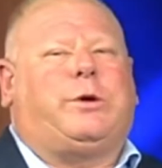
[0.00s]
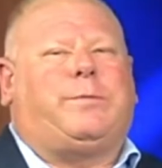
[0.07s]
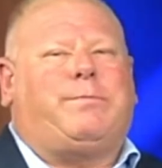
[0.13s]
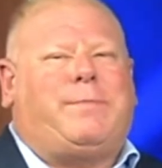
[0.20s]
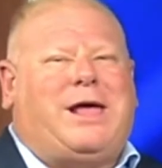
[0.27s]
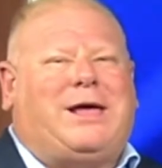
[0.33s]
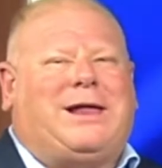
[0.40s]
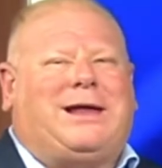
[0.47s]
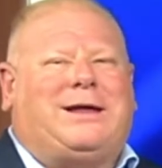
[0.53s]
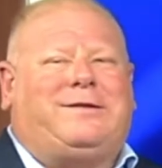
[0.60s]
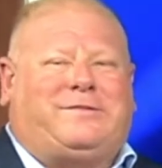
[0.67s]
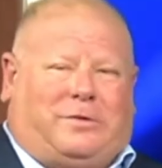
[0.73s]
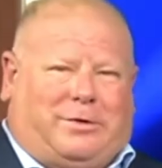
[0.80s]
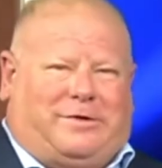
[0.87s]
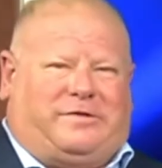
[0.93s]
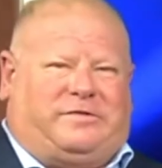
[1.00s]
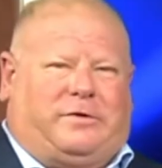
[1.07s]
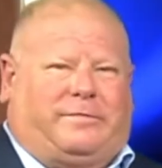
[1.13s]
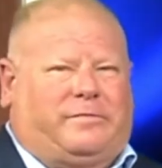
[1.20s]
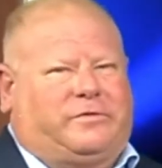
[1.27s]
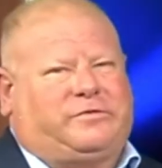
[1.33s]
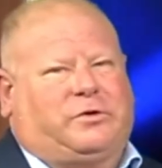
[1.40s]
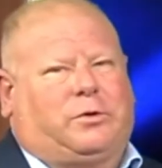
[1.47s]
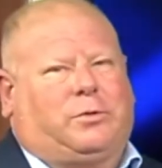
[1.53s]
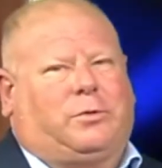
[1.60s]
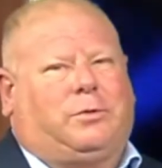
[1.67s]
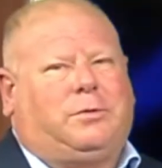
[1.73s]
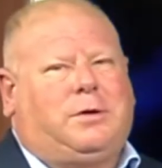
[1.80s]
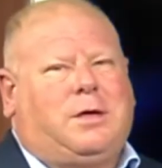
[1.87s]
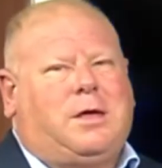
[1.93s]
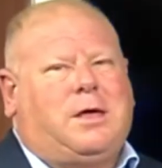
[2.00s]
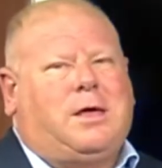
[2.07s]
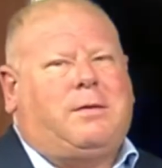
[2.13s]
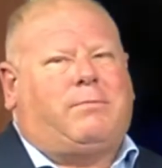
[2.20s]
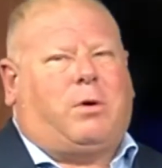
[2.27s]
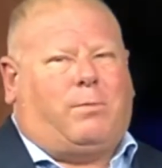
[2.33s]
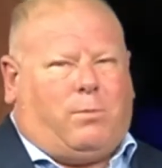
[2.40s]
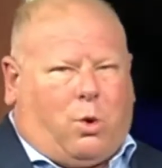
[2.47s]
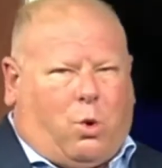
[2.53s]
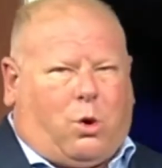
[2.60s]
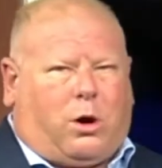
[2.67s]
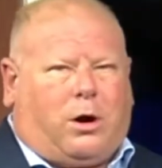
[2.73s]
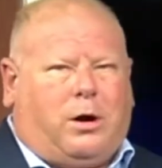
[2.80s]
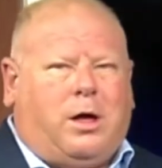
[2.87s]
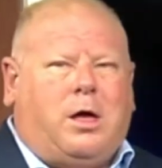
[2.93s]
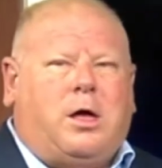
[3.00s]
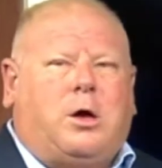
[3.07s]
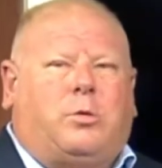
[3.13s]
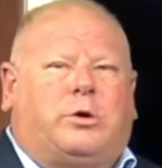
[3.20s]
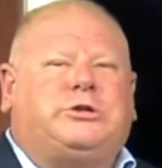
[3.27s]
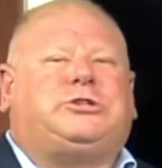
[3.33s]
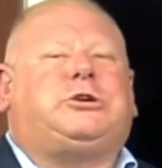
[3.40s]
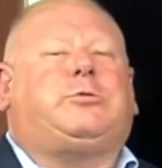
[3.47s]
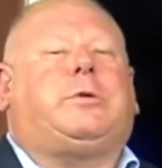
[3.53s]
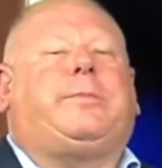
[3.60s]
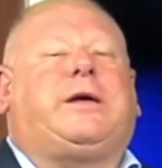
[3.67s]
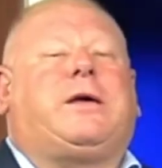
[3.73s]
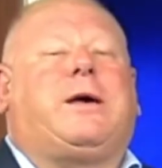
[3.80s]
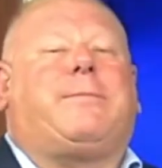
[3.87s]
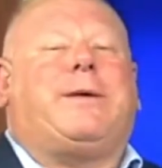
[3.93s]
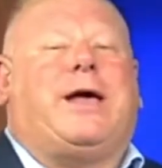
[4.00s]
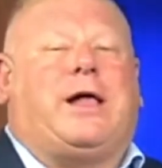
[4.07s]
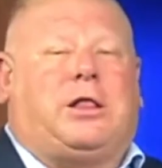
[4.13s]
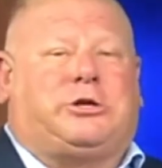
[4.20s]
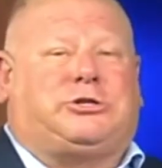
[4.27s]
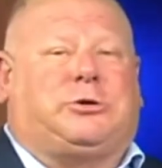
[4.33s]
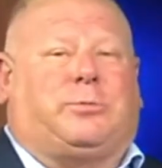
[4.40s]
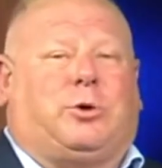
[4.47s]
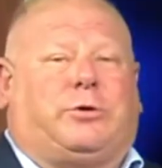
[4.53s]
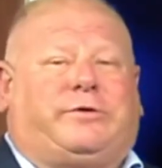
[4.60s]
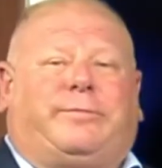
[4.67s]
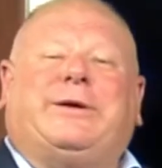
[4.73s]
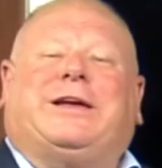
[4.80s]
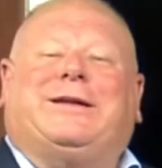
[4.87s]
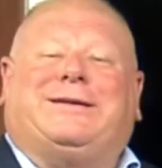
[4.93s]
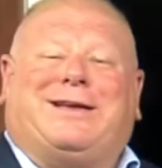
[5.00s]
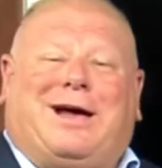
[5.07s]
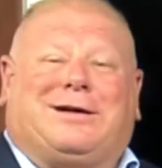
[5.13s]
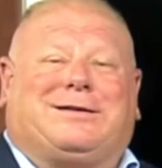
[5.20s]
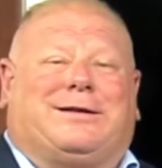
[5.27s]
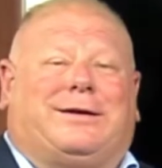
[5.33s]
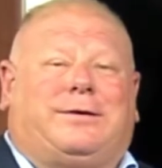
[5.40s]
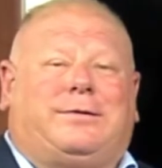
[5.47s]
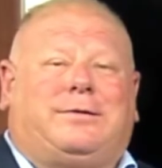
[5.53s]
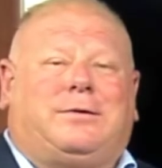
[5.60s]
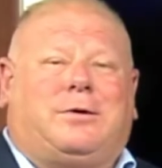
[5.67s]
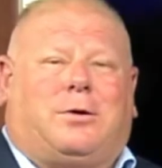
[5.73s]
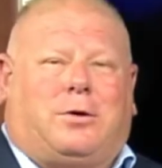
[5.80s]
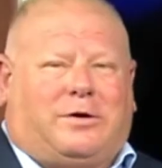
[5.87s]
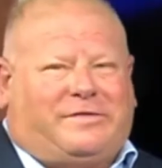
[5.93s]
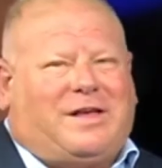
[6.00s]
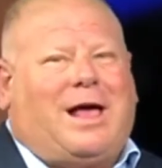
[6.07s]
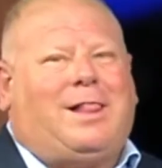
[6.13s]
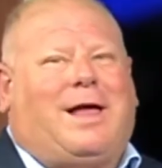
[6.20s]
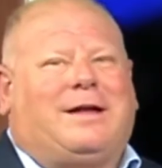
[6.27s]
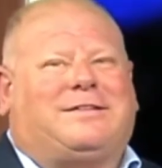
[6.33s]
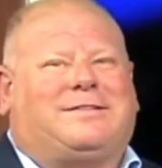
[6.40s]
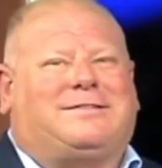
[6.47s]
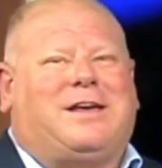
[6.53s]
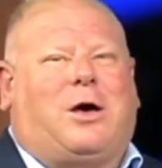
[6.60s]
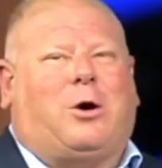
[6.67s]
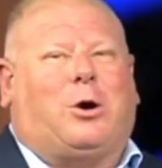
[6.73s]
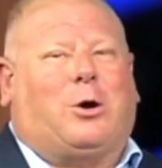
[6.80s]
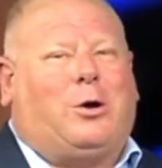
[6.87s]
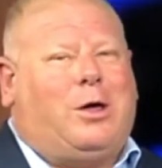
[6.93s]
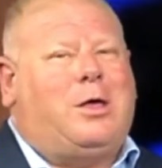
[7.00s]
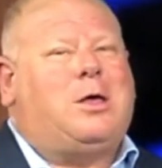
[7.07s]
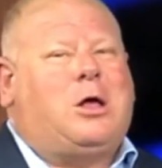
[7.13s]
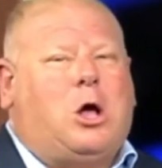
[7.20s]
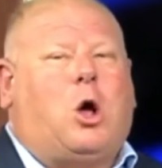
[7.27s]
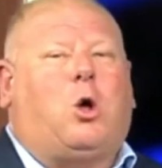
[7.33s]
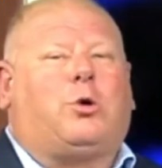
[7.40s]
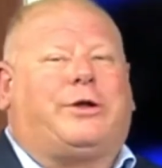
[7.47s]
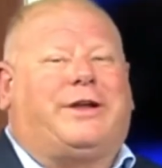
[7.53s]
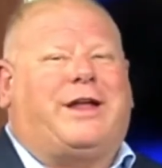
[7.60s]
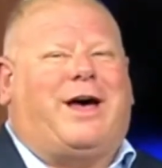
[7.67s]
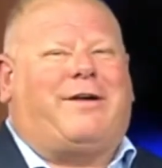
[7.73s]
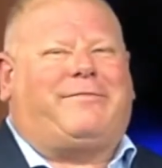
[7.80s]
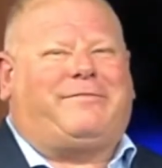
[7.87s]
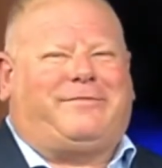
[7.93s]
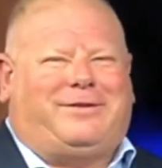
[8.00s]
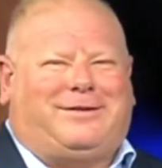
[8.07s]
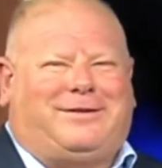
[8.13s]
make it into the Silver Circle, but more when she would become eligible to be inducted, or as I like to tell her, old enough.